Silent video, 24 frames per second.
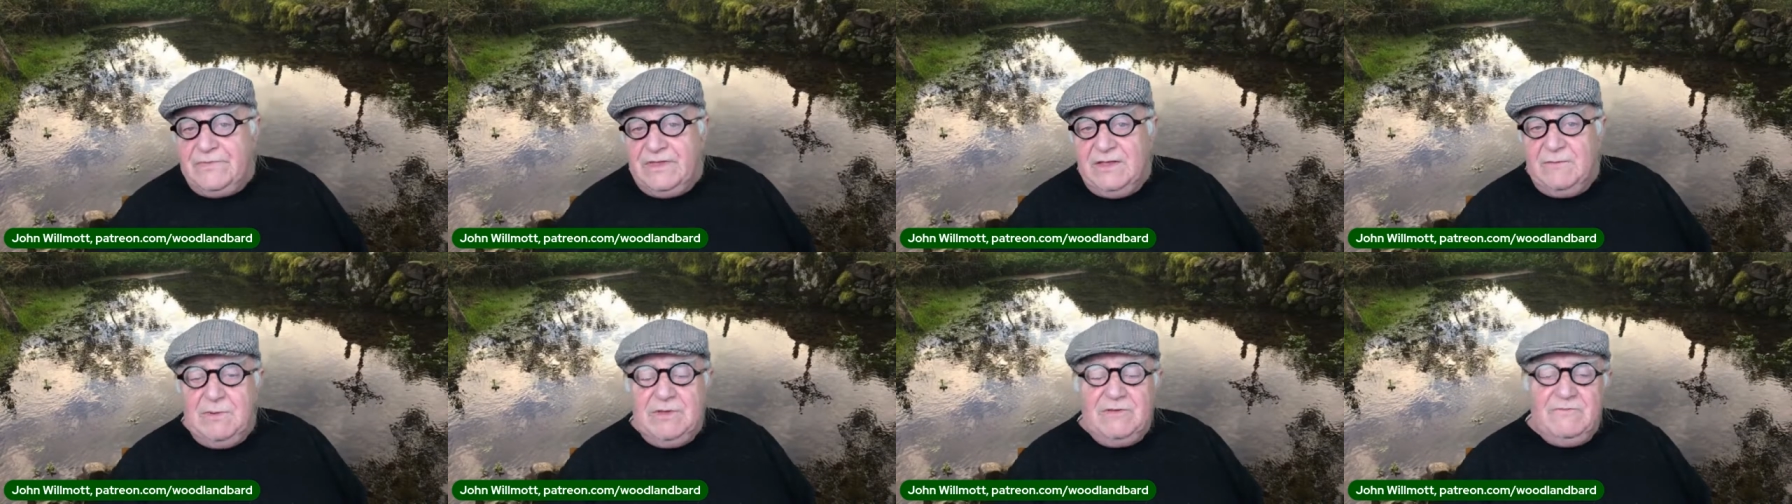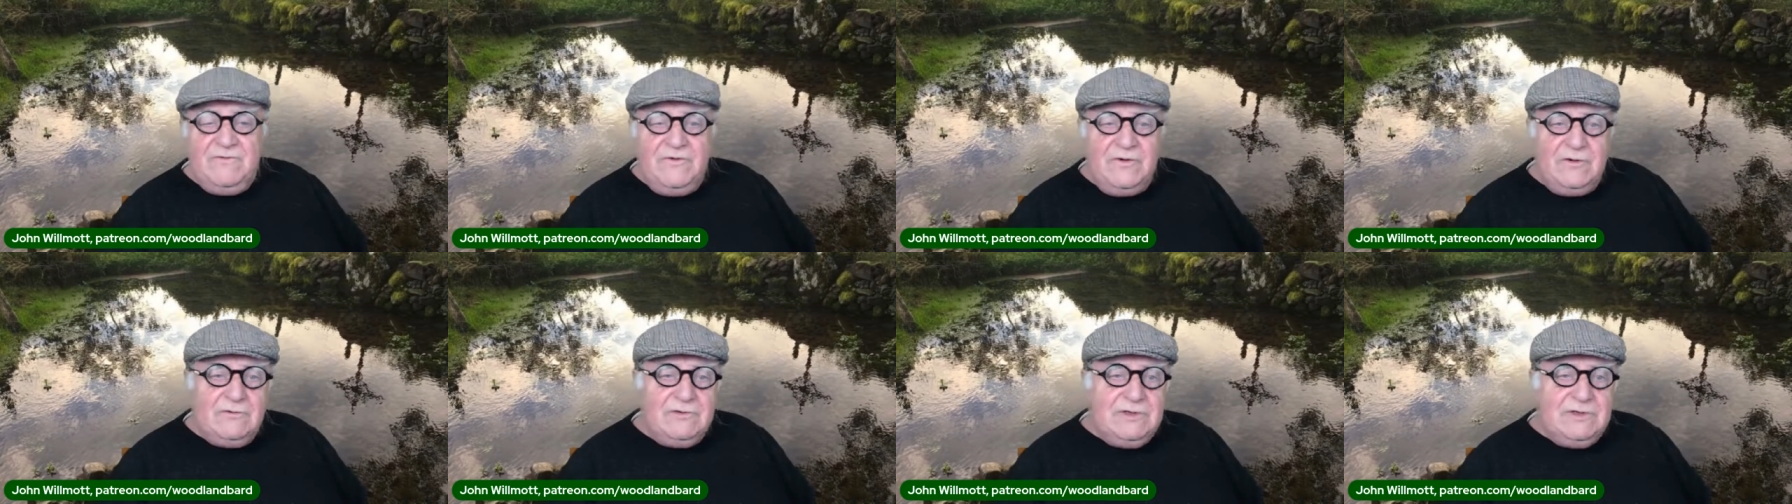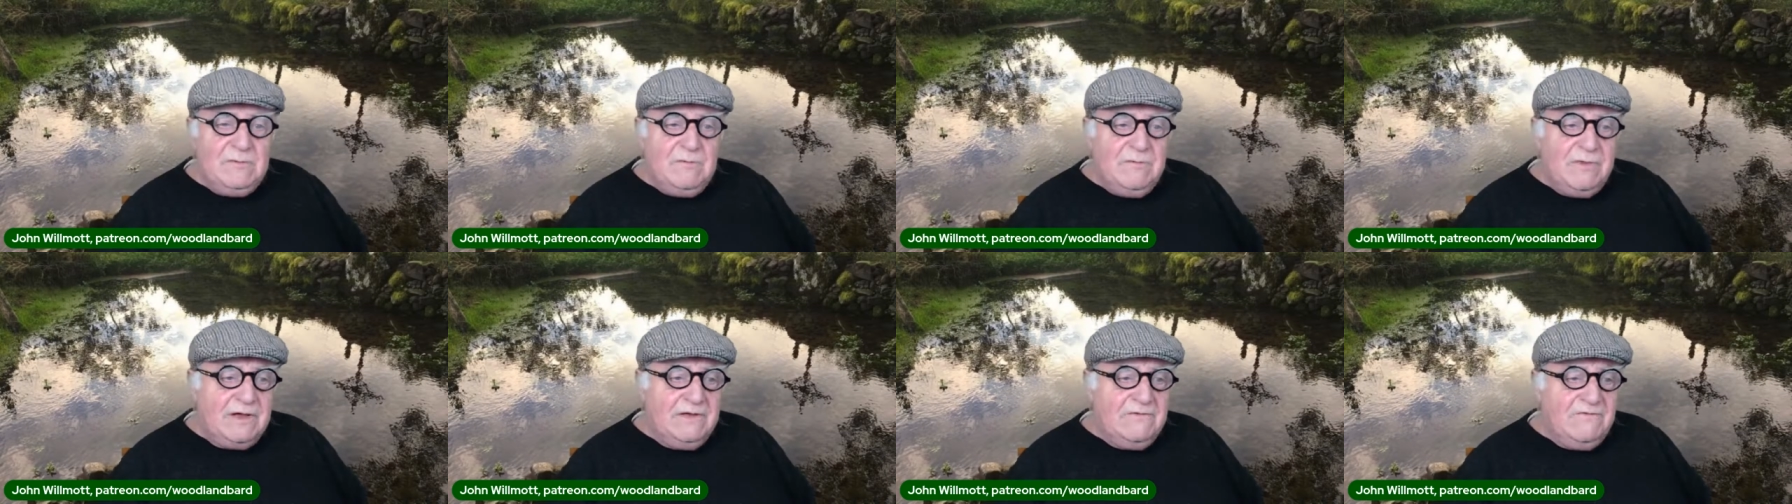They've been filled
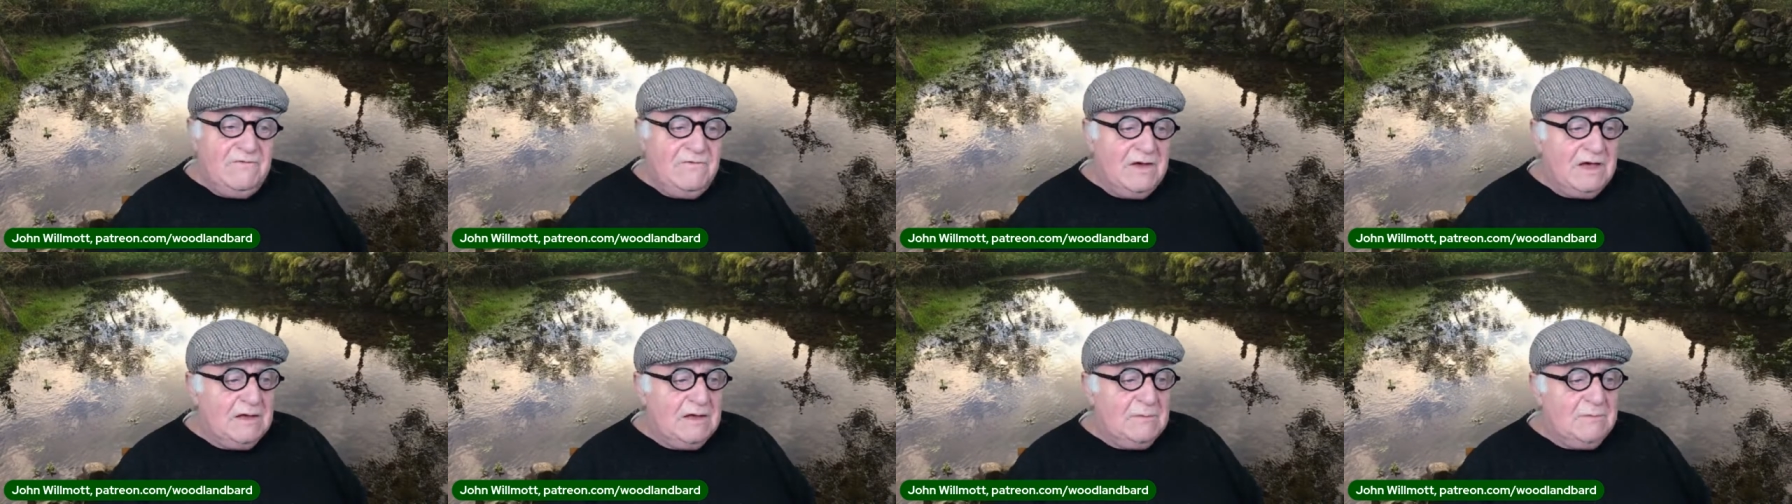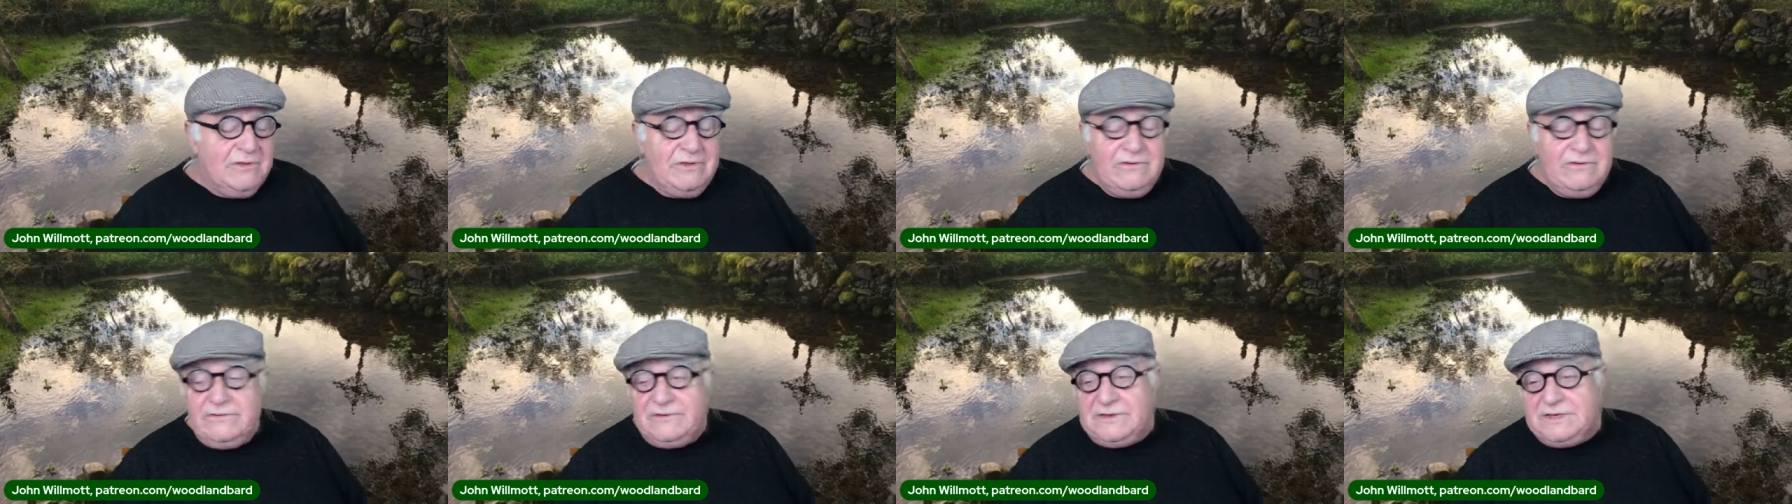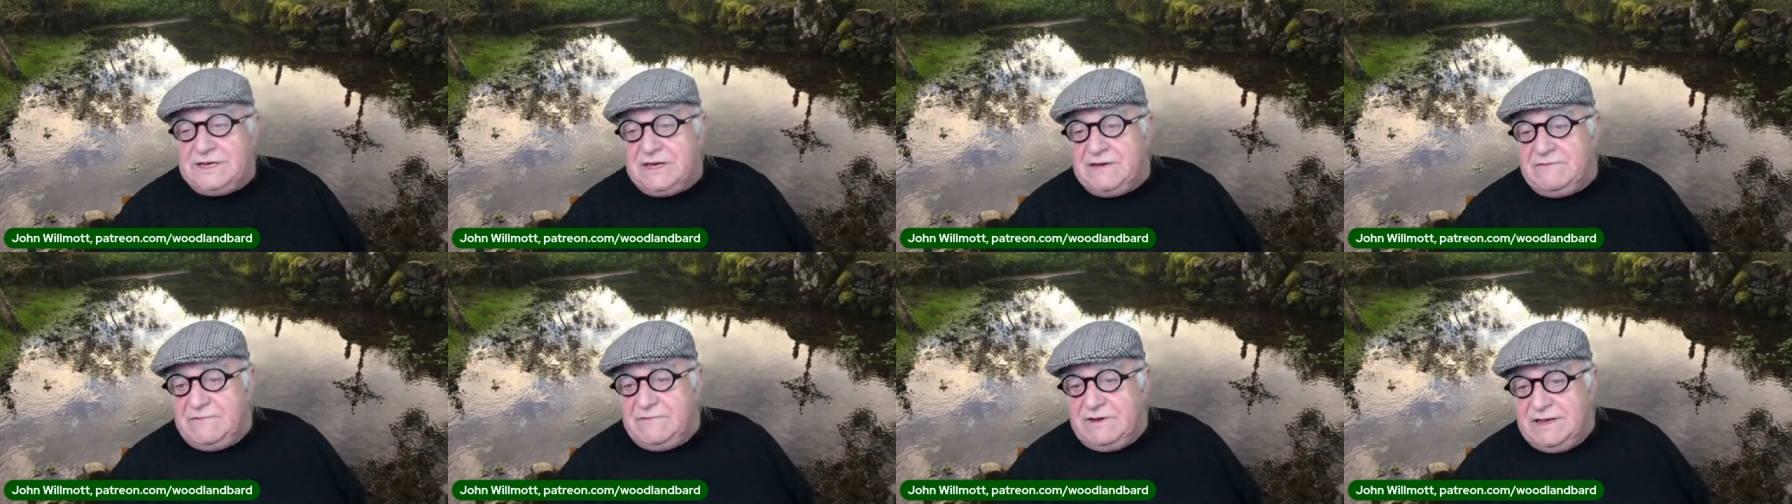in by farmers
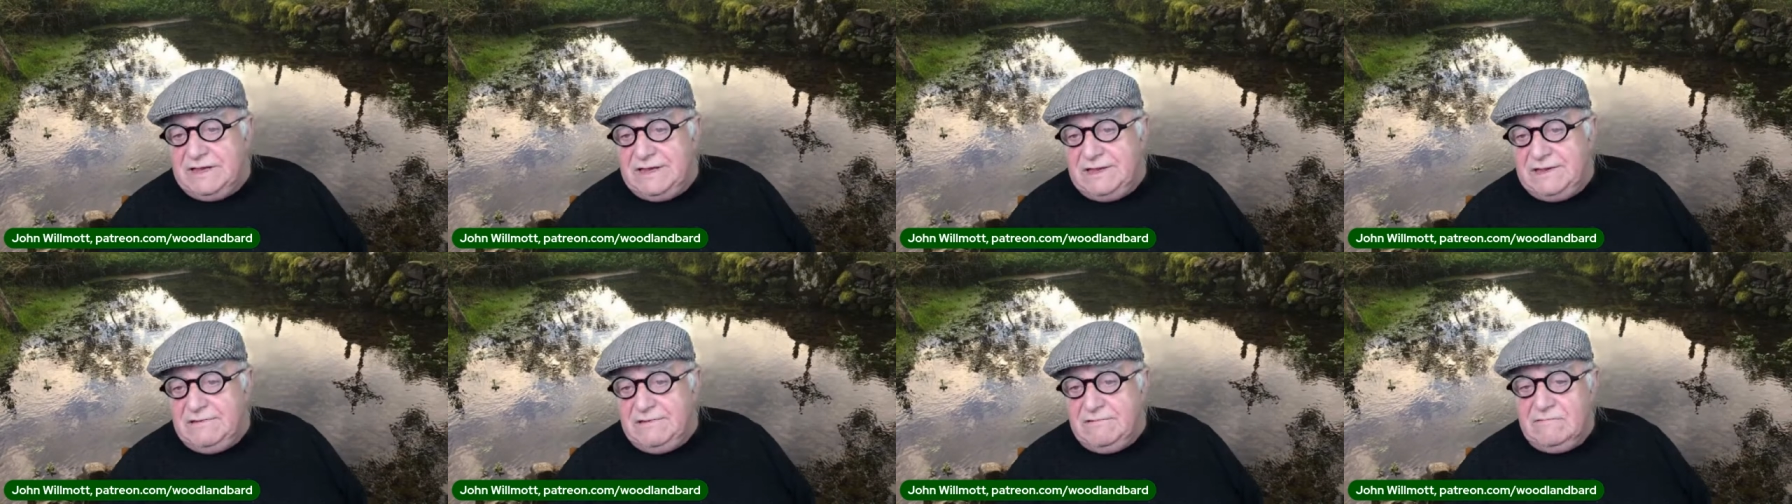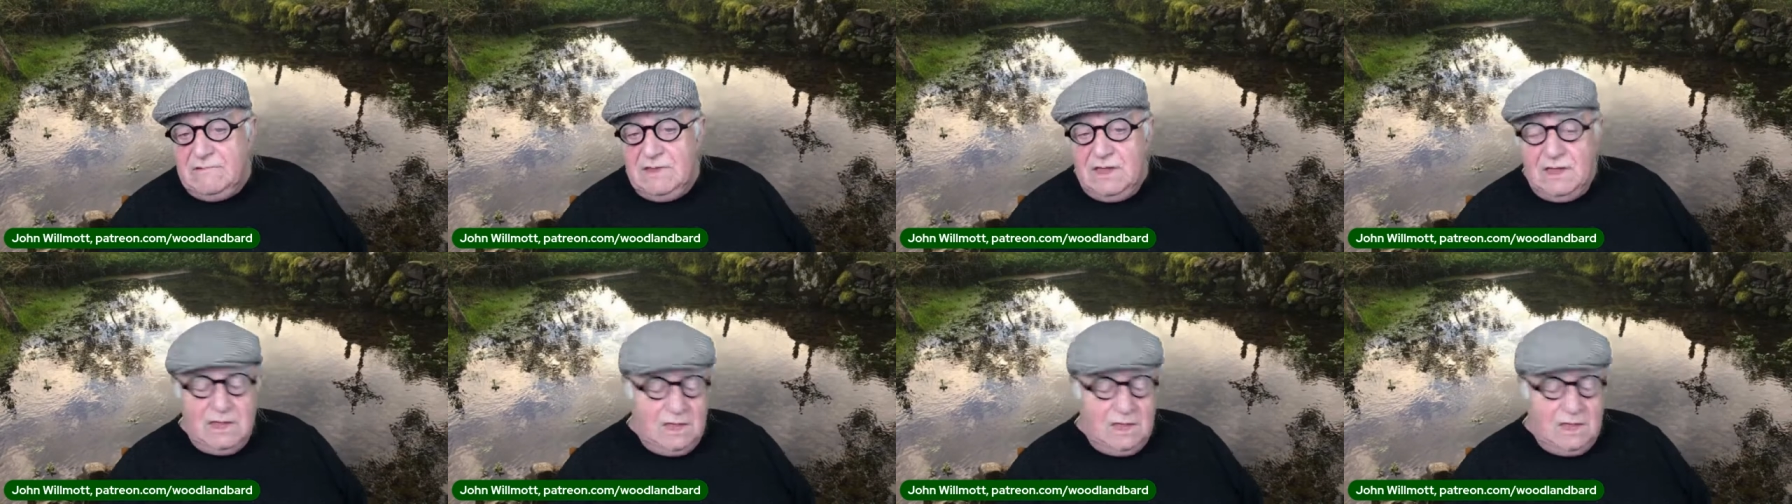generally.